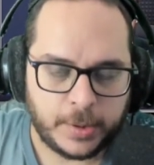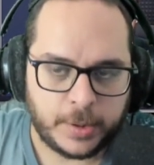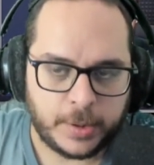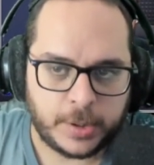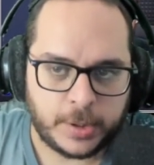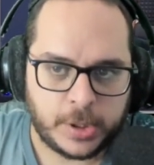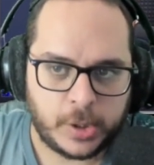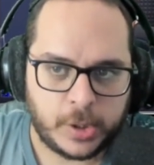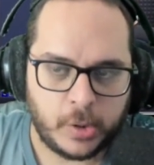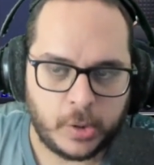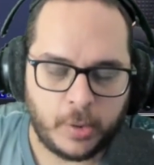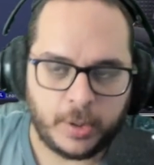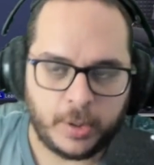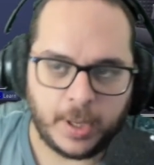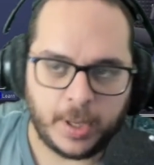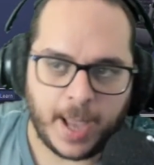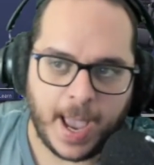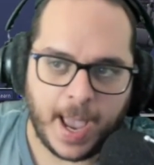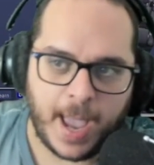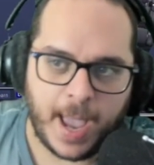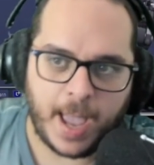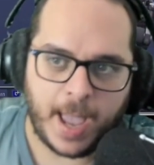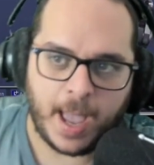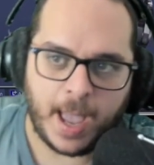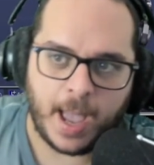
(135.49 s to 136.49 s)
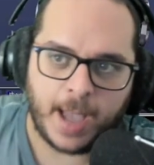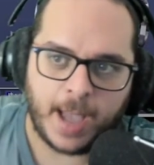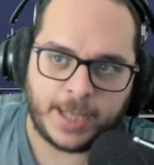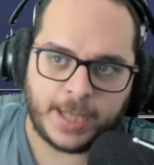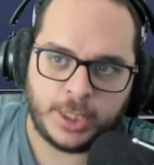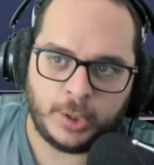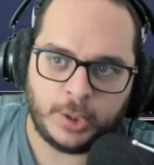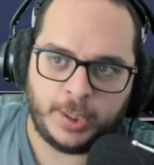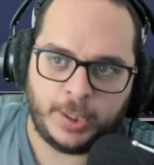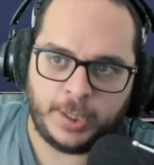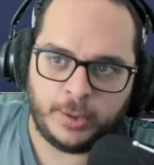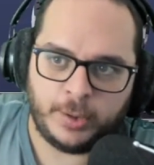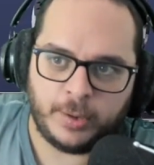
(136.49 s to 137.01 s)
So
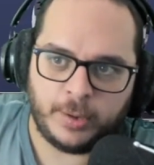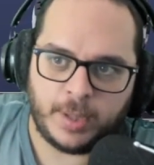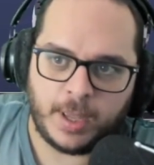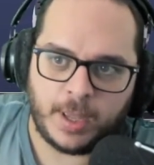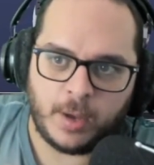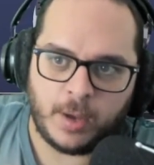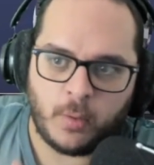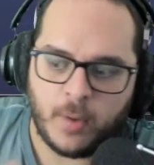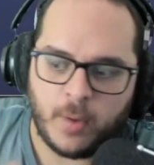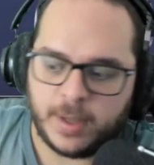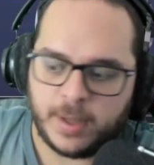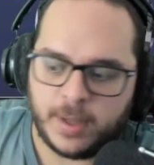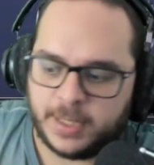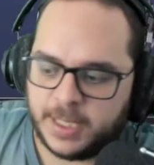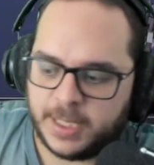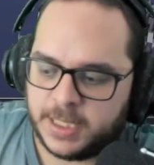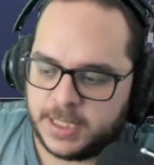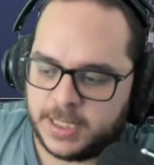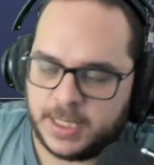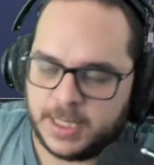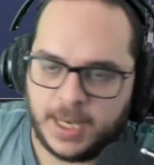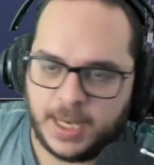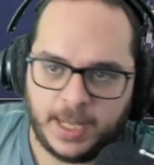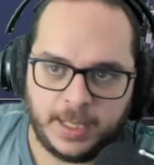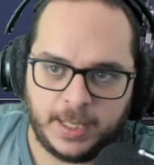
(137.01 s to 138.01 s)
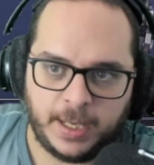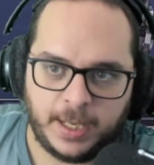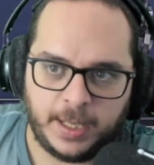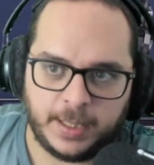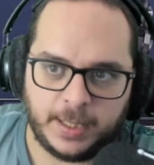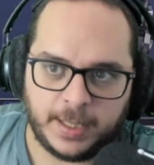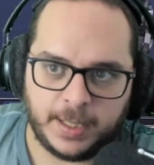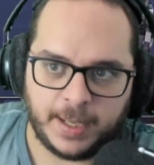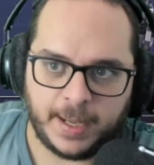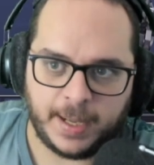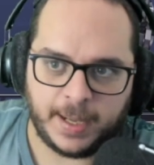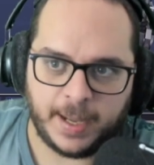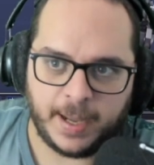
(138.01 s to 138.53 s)
actually to what is seen in
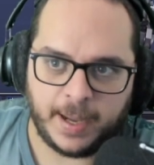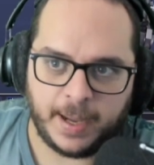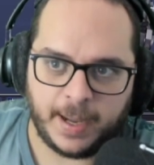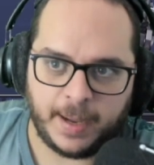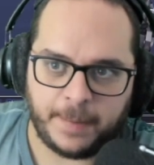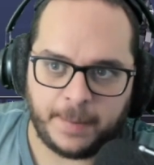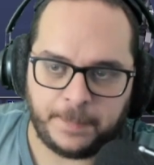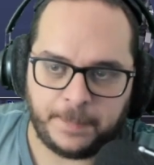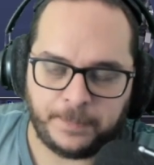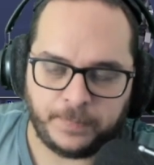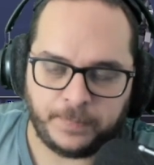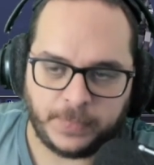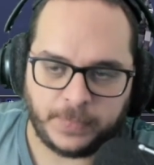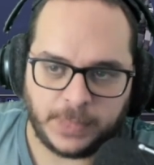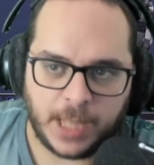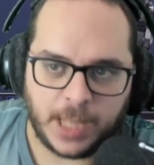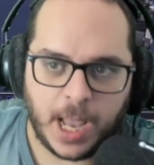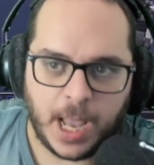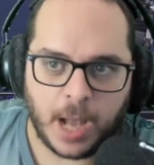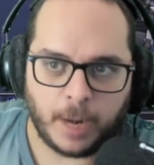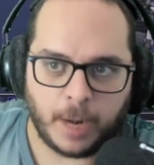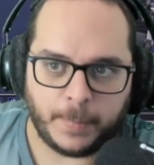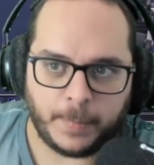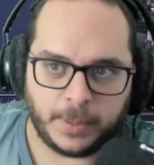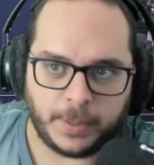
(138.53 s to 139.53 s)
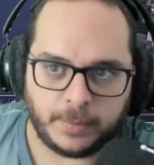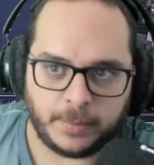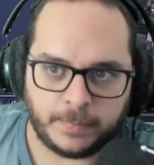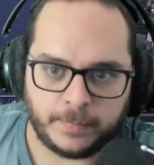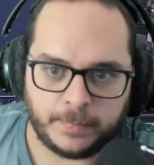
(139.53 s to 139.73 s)
the element.